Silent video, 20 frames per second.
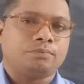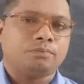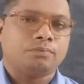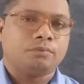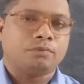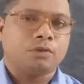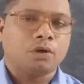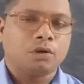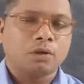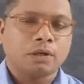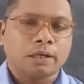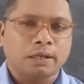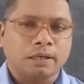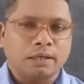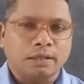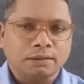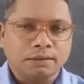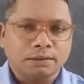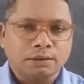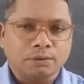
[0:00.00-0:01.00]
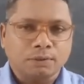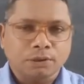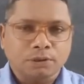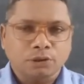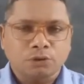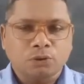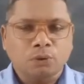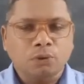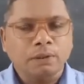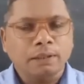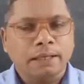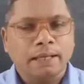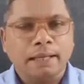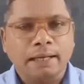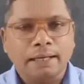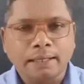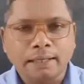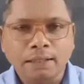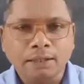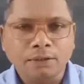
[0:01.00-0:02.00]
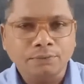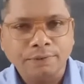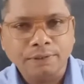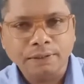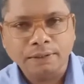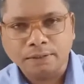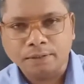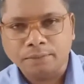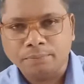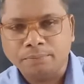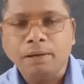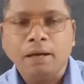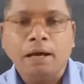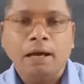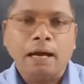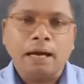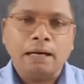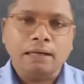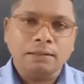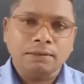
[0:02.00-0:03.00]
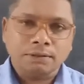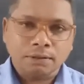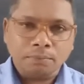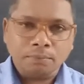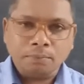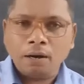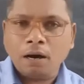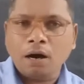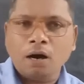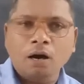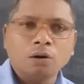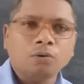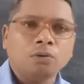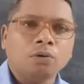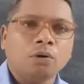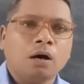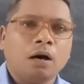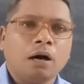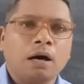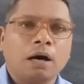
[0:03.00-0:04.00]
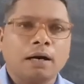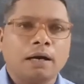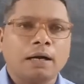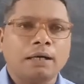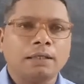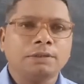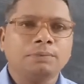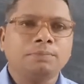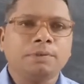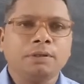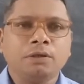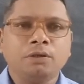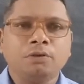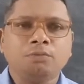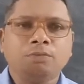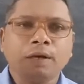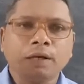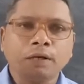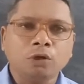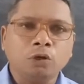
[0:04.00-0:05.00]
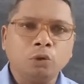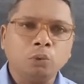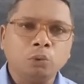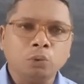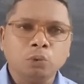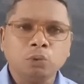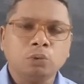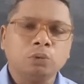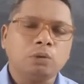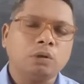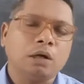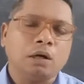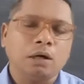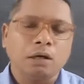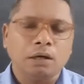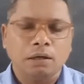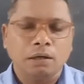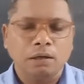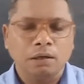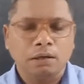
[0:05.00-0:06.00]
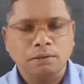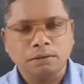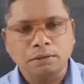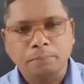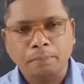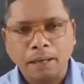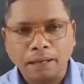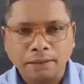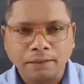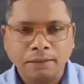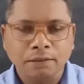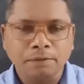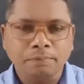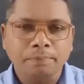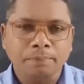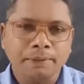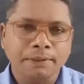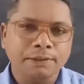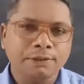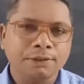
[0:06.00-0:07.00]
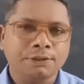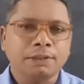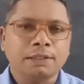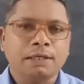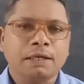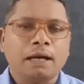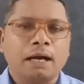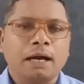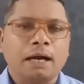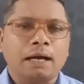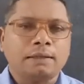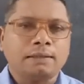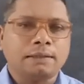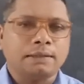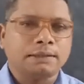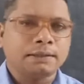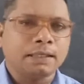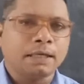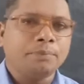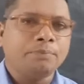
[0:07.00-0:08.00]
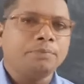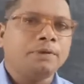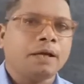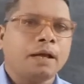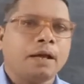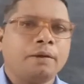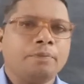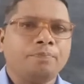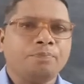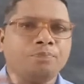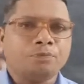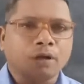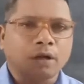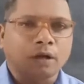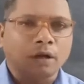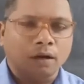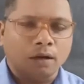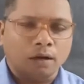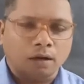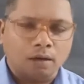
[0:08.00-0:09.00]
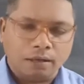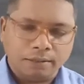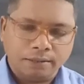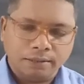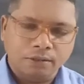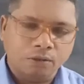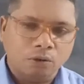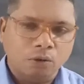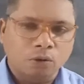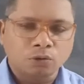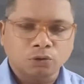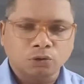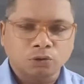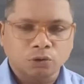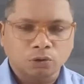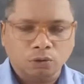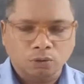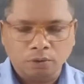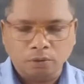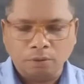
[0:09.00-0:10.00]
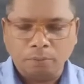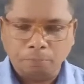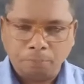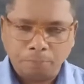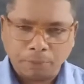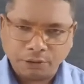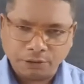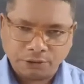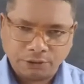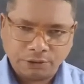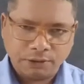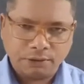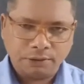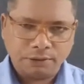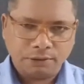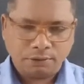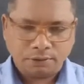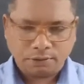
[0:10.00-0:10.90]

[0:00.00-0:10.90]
Okay, she was not agreed with him, and somehow her husband went to the marketplace. At the same time, he also purchased